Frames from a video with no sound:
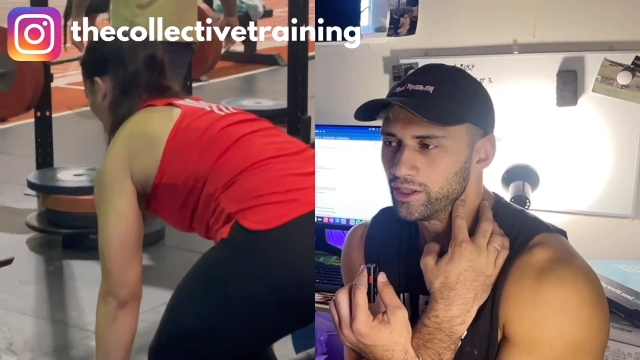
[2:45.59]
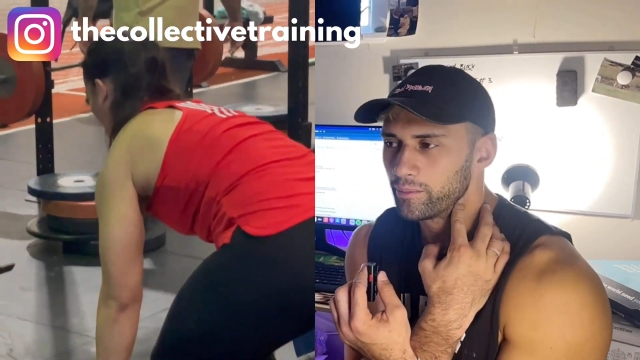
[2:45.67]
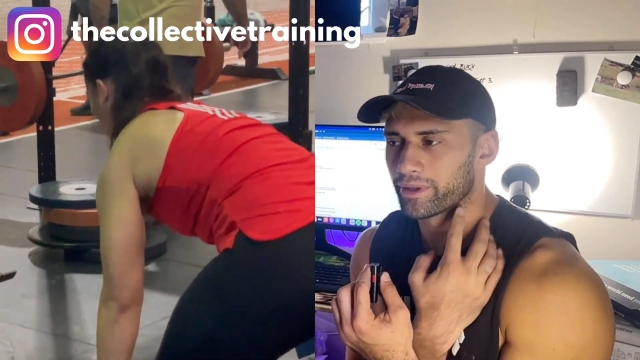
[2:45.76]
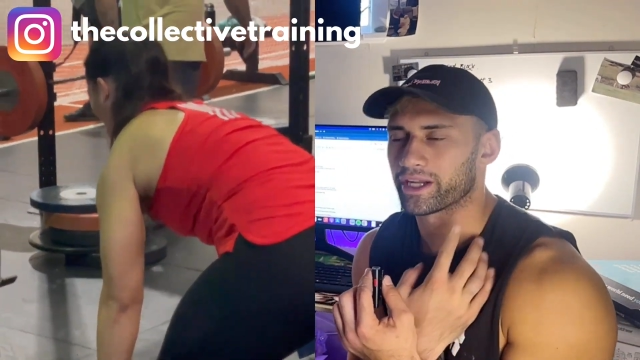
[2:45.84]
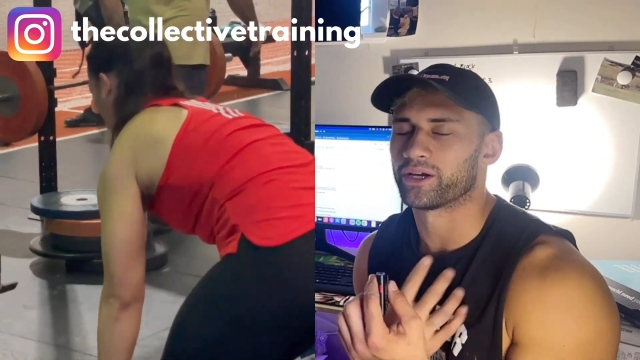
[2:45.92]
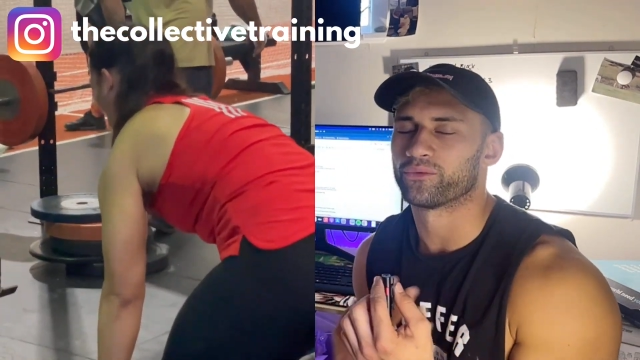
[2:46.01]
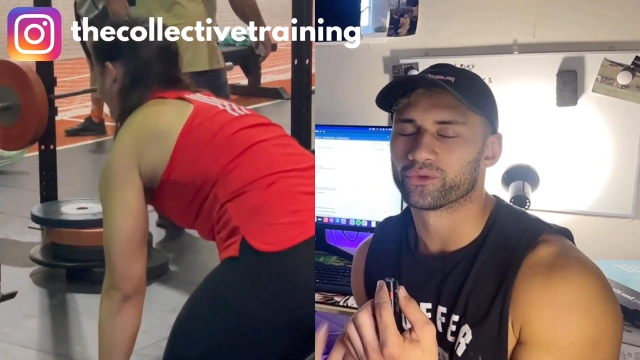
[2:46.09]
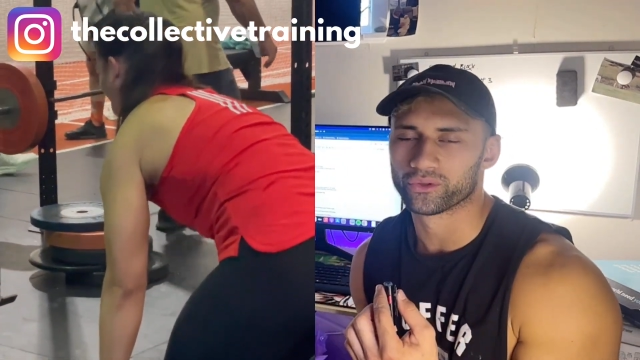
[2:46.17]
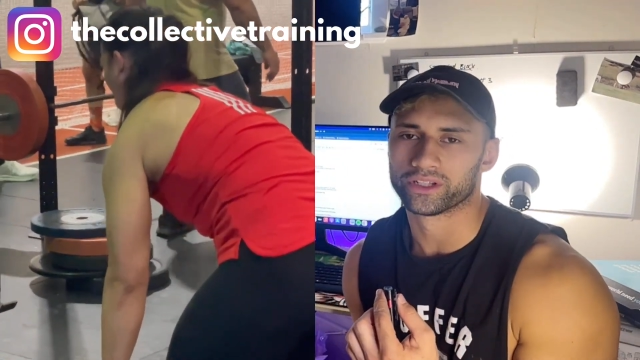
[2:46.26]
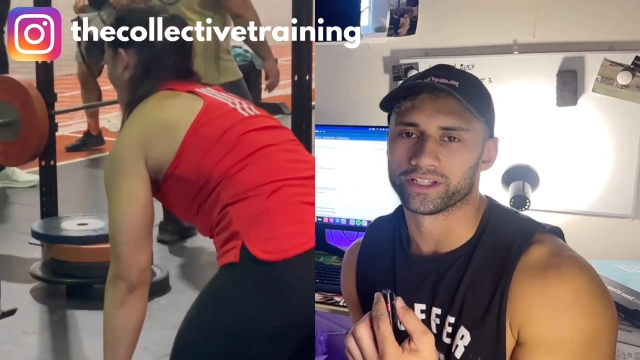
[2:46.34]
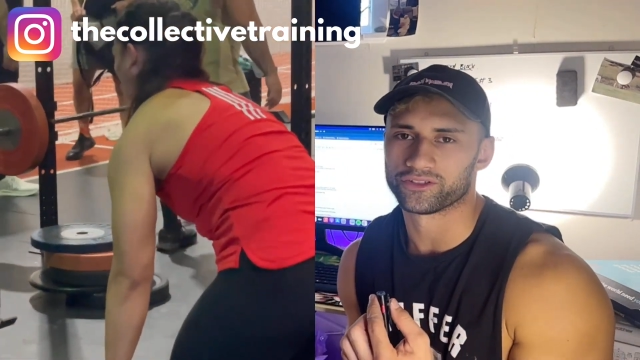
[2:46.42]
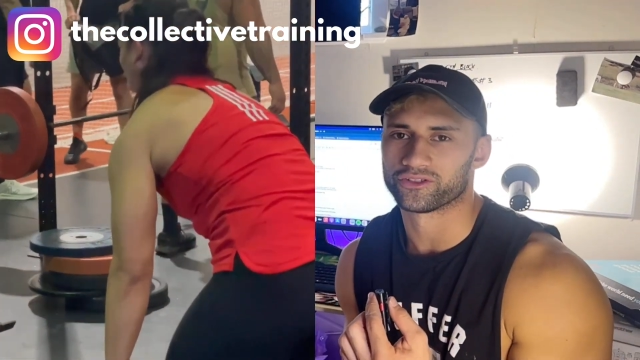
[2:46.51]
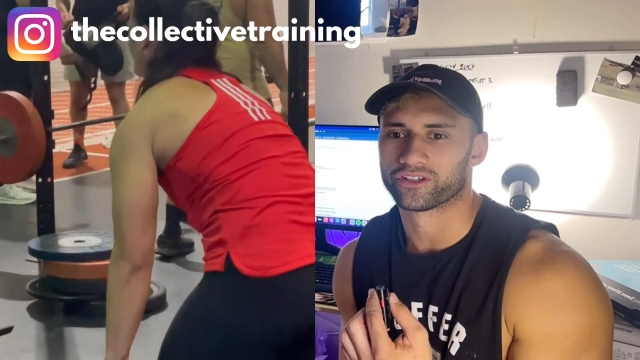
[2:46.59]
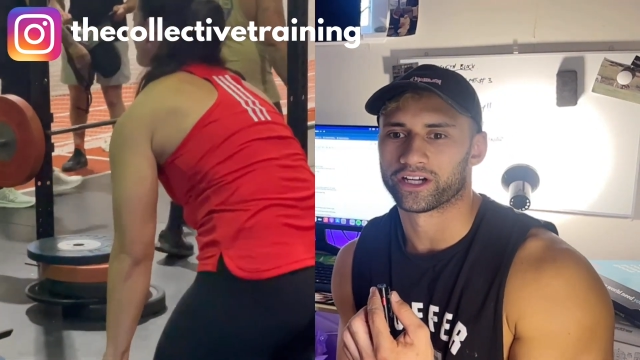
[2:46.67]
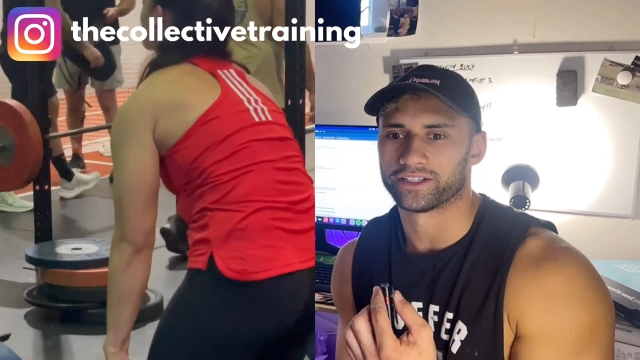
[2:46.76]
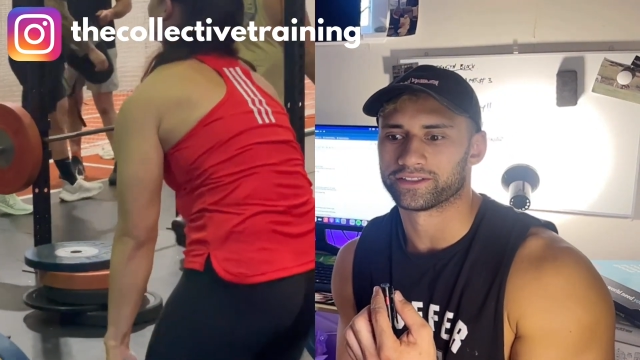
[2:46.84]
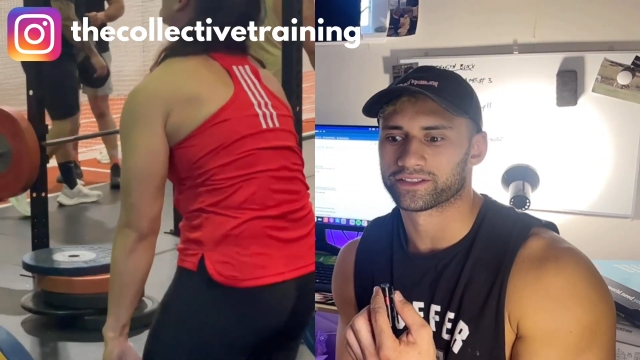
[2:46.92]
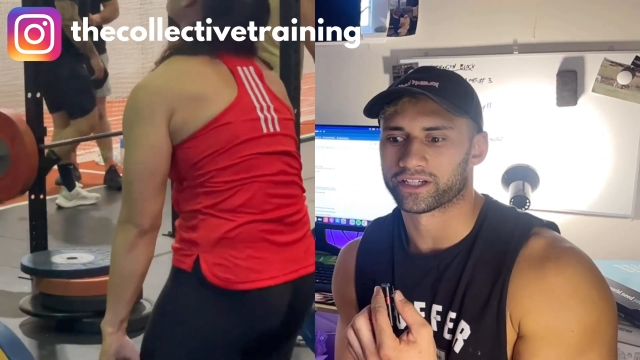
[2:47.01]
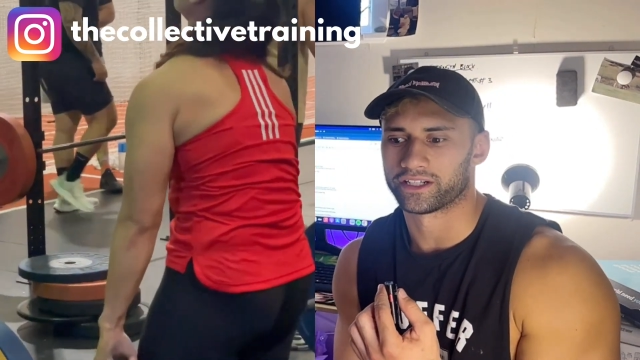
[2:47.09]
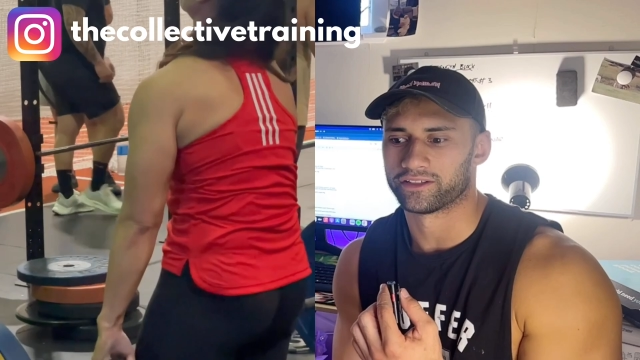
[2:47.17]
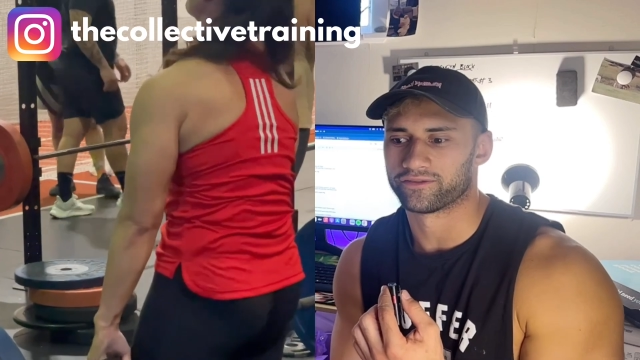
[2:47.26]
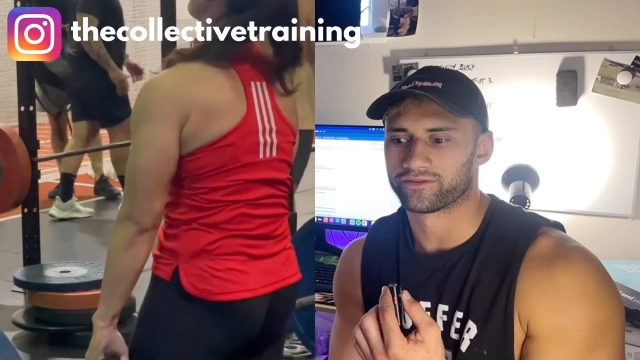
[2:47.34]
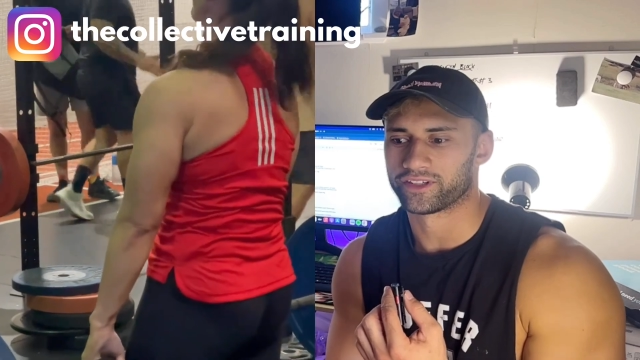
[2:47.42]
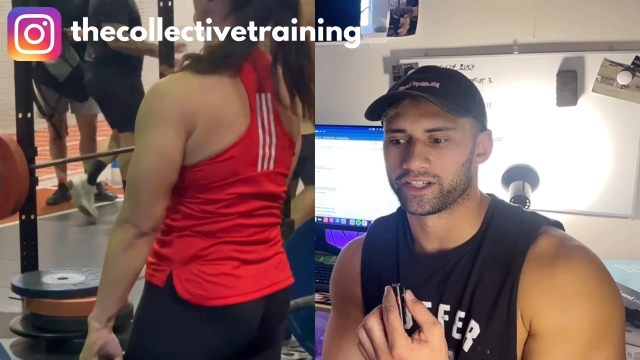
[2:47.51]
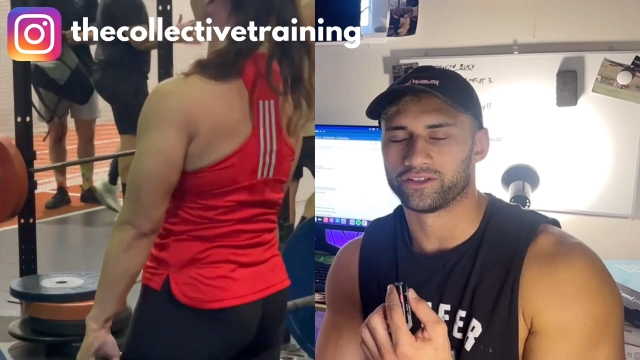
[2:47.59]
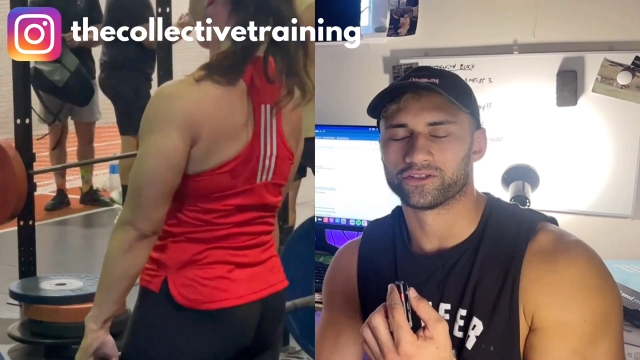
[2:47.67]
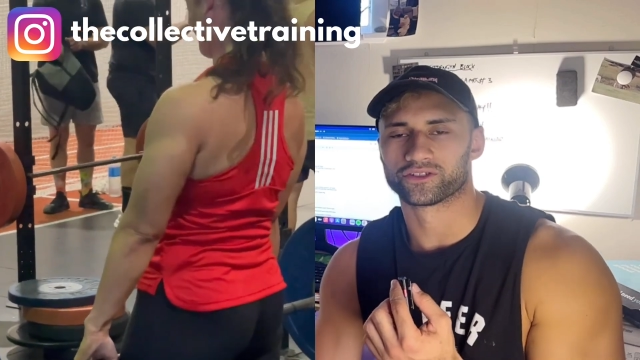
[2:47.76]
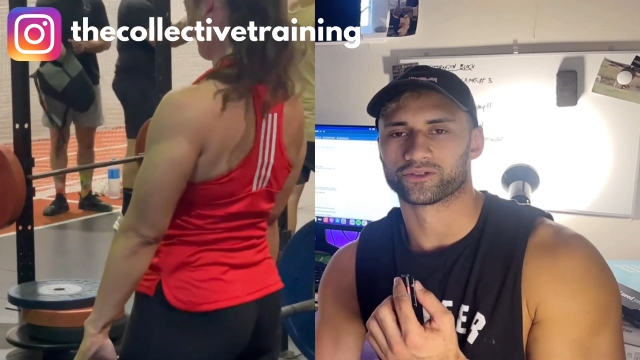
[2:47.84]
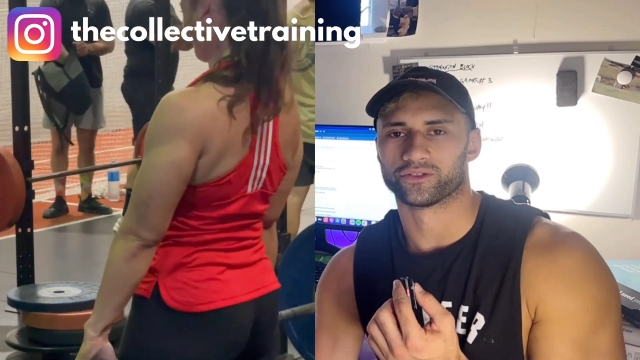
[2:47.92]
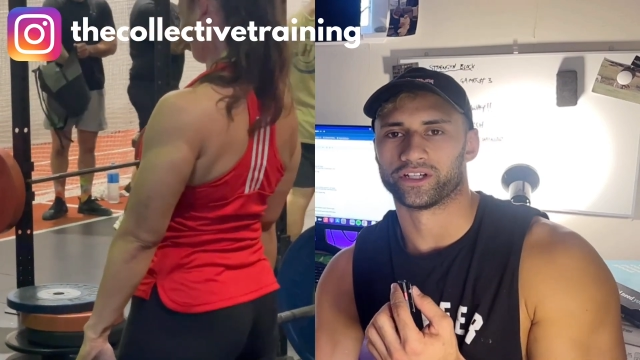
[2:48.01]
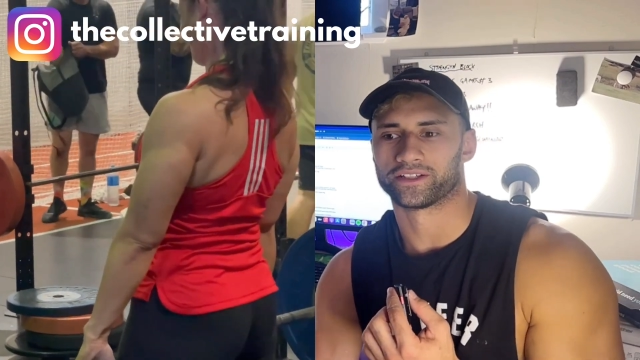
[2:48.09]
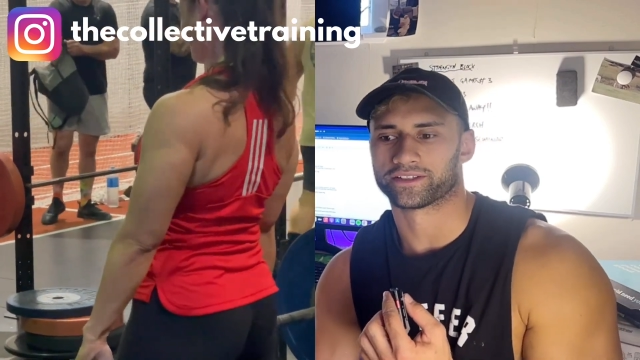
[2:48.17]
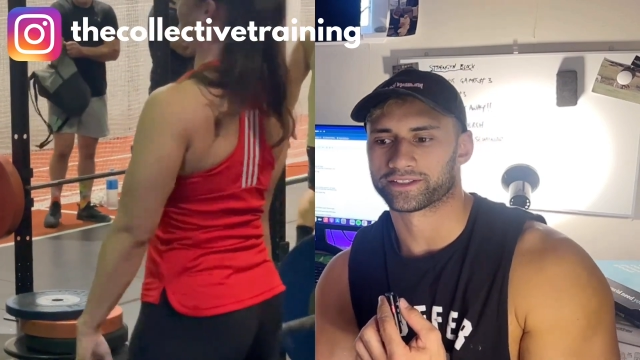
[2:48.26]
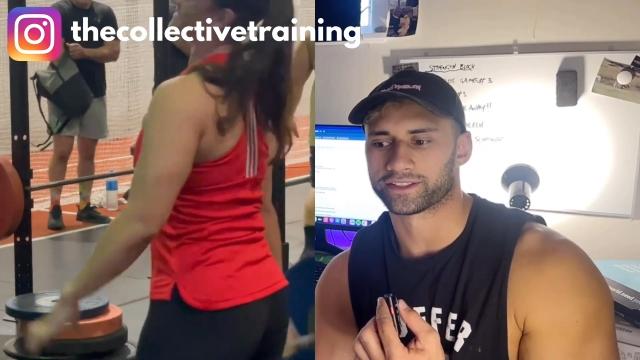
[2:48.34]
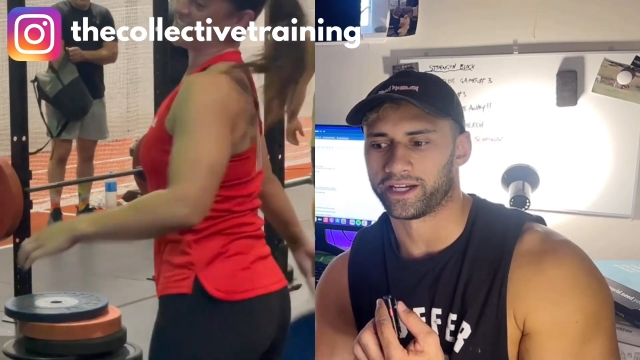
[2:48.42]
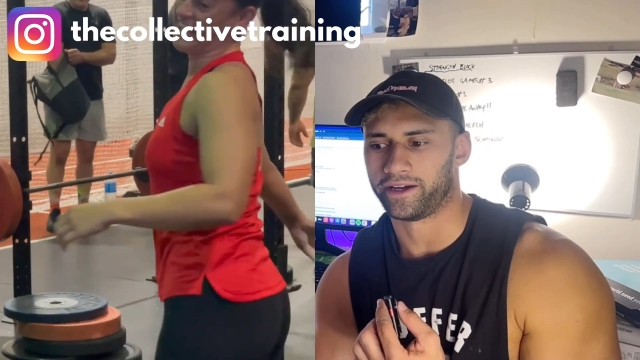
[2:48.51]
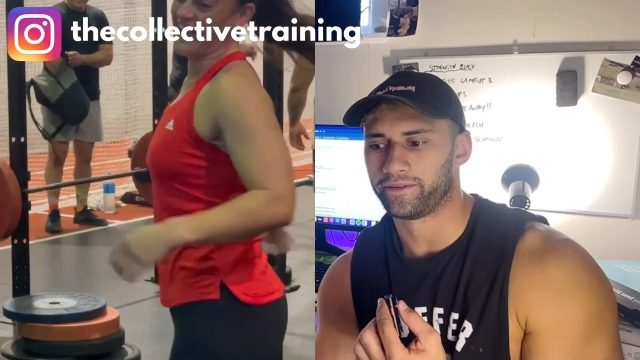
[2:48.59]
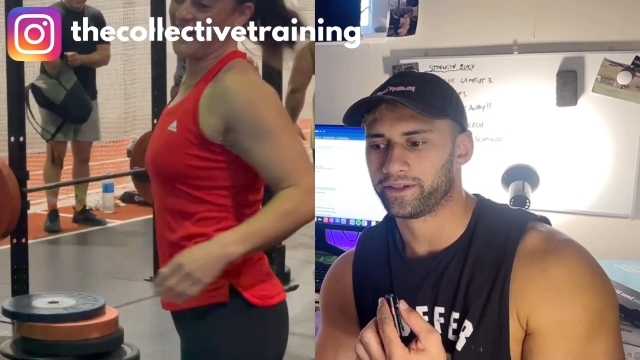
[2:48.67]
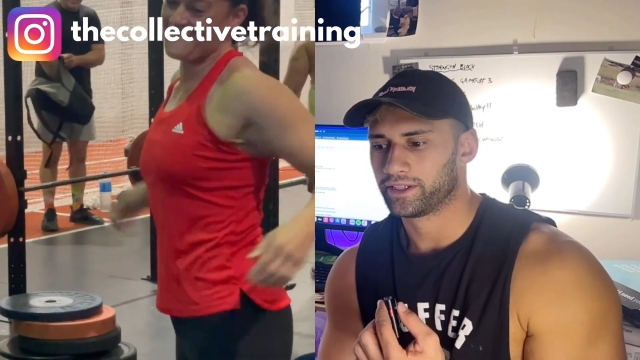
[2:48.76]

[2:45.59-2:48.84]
but I will let you guys kind of get used to it at the start.